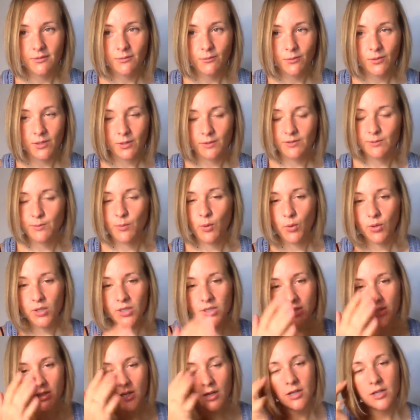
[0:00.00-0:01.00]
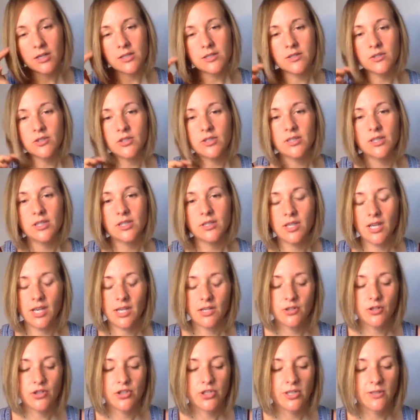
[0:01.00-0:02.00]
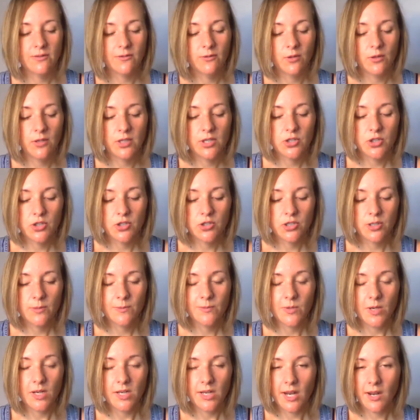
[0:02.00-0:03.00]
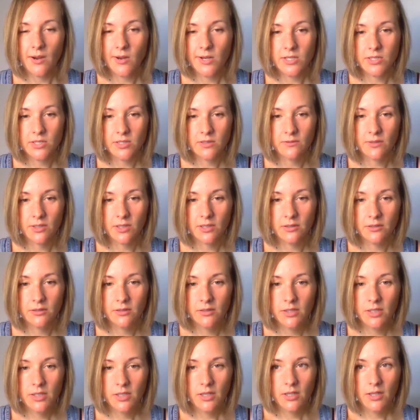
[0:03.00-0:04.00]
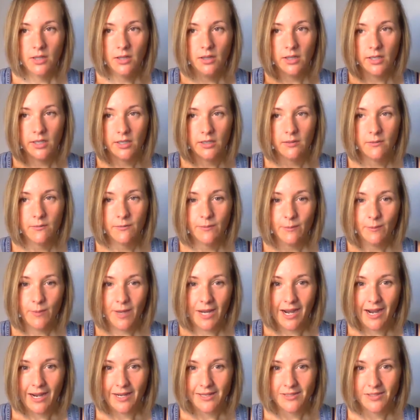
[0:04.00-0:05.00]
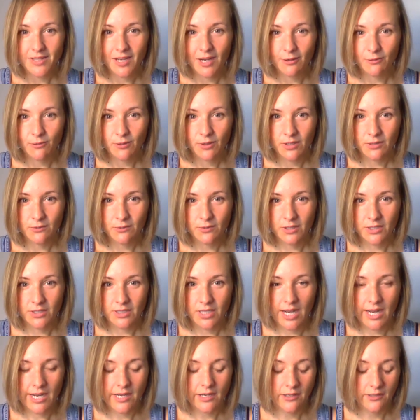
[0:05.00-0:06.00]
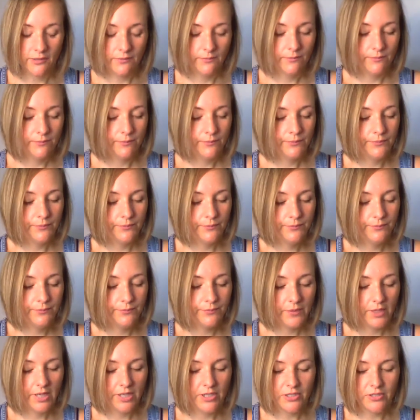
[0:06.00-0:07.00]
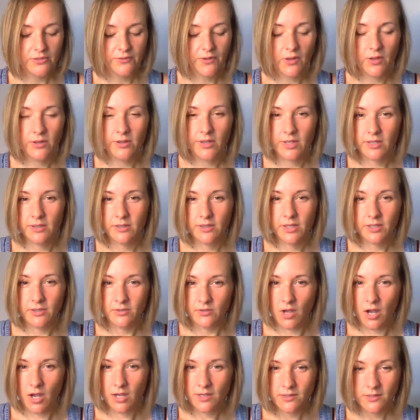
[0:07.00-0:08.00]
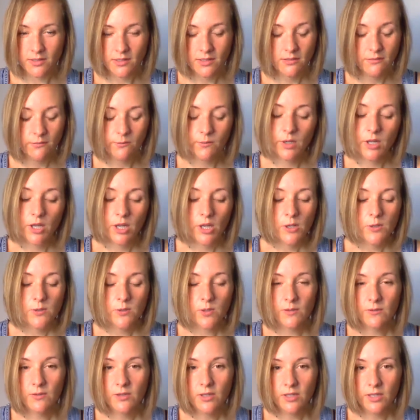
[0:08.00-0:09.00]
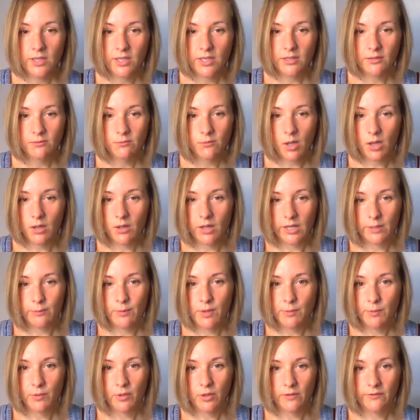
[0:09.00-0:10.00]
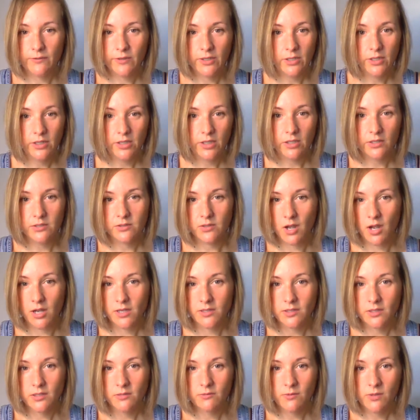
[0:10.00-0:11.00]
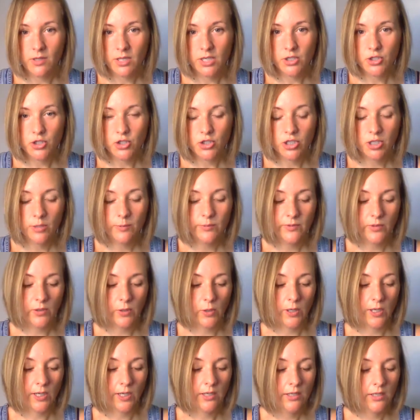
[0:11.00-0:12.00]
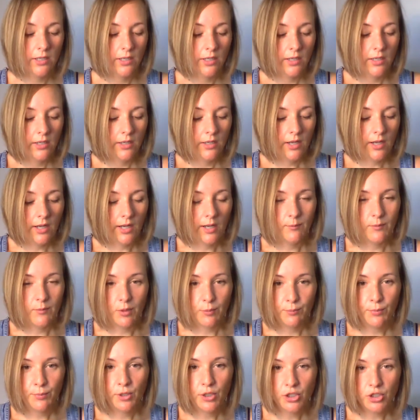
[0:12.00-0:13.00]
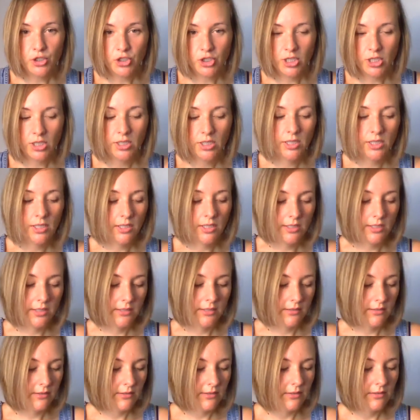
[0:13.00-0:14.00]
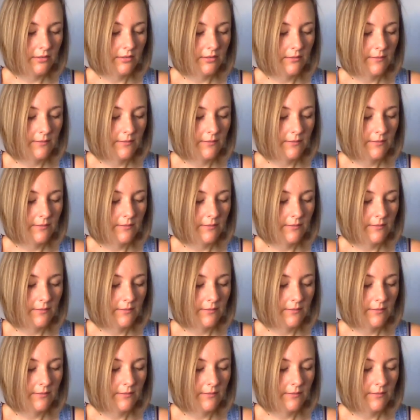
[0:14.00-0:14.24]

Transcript: when I was pulling the cards and just in the energy of relationships right now, I just felt like my eyes got really, really tired and I just felt like exhausted. So I feel like a lot of people are feeling exhausted in relationships or um, they're pushing and